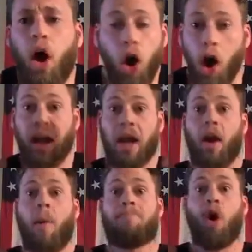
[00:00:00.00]
All
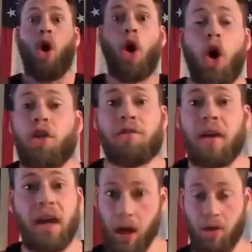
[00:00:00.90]
the
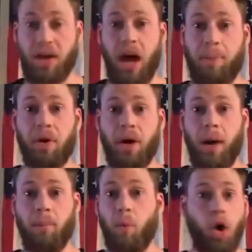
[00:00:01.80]
videos I put
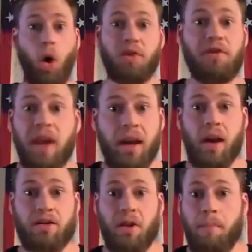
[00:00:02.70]
up were old
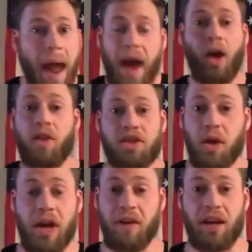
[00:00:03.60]
videos. Man on the
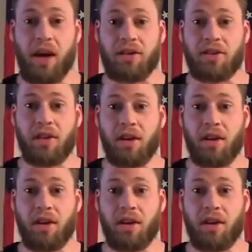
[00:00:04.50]
street videos.